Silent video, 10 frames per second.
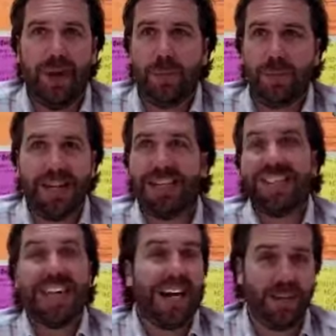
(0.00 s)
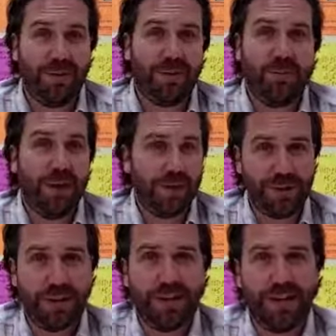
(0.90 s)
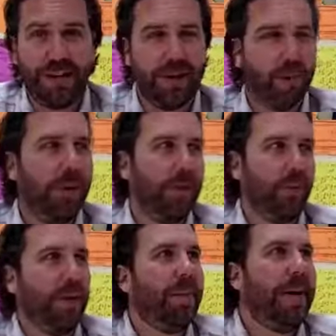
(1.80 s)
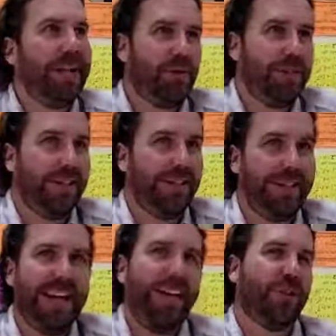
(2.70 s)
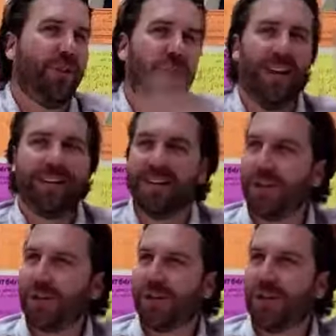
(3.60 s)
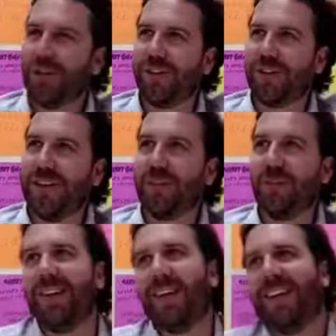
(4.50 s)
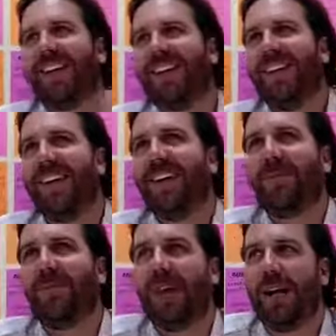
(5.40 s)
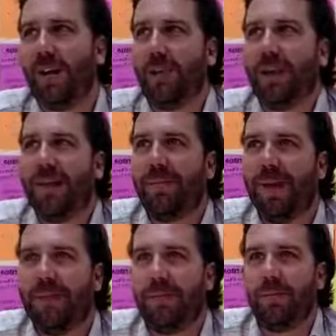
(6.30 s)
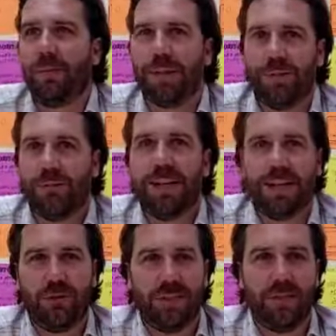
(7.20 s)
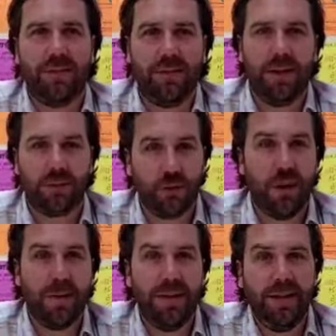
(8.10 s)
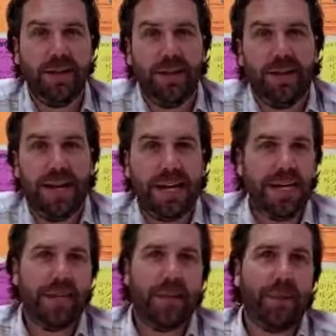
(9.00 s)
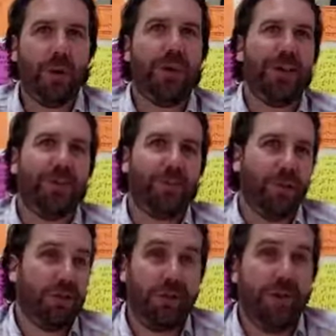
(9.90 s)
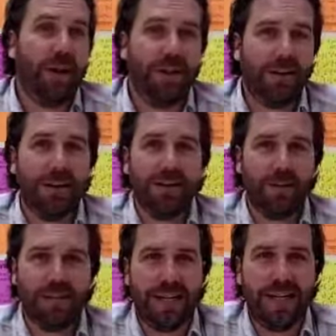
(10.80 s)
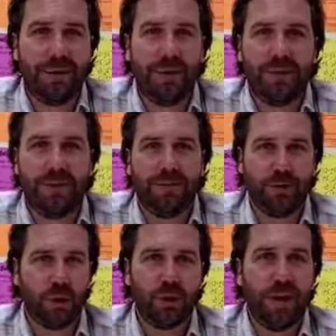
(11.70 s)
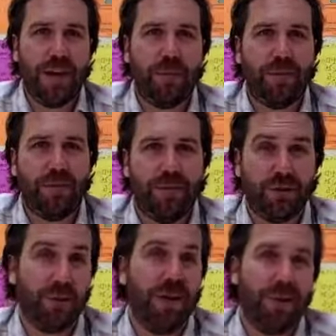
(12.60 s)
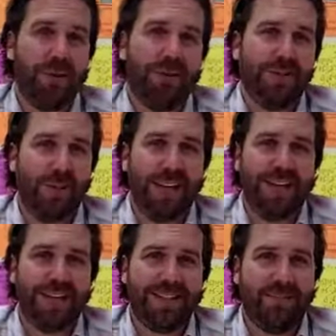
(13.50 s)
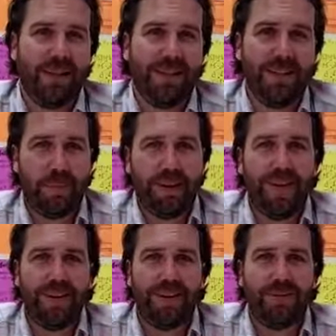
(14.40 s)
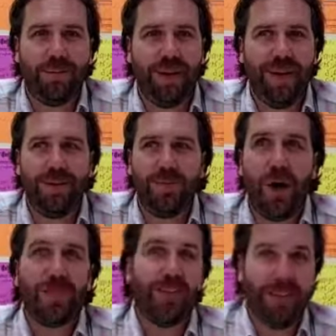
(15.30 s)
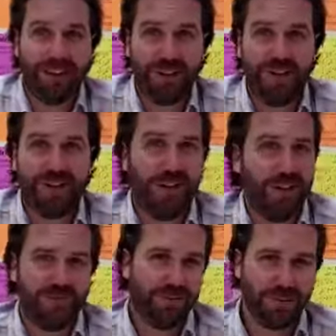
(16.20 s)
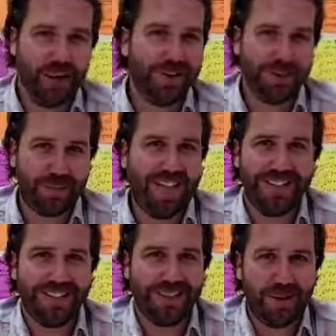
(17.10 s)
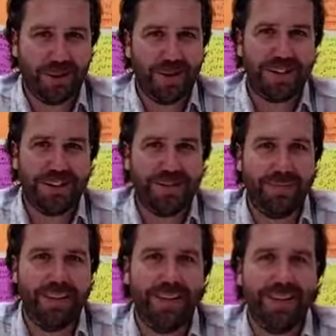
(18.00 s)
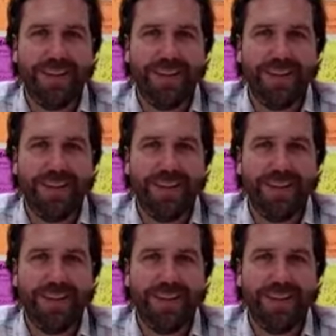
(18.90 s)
that's exactly what you should be doing. Like, okay, what am I interested in? And I tell this story all the time, but a good buddy of mine is really interested in astronomy, and he ended up building just for fun on his own time, he built a social network for astronomers where they get to compare observations of stars and planets and so forth that they've made,